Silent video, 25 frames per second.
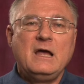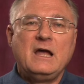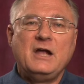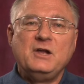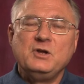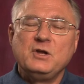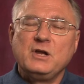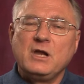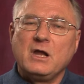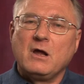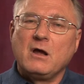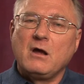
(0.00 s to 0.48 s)

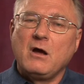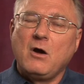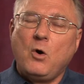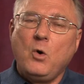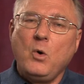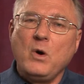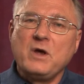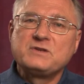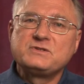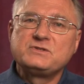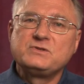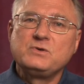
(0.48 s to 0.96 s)
And
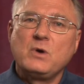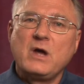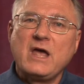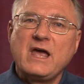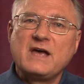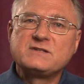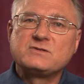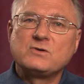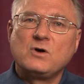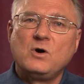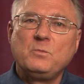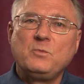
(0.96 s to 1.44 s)
OSU
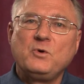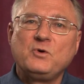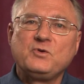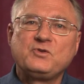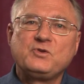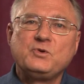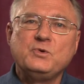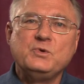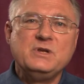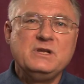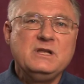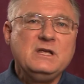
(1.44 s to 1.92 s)
has
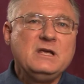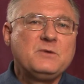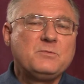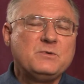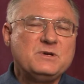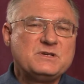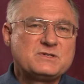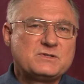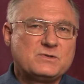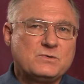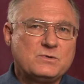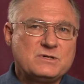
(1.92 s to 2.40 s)
almost unique
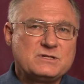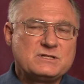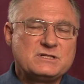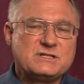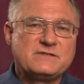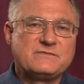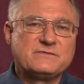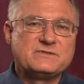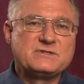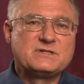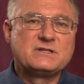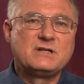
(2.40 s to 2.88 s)
resources
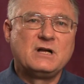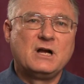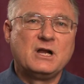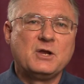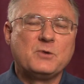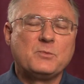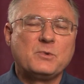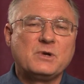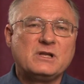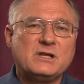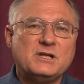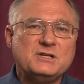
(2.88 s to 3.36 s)
for
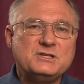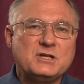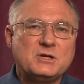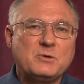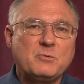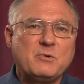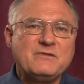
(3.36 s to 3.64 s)
studying religion.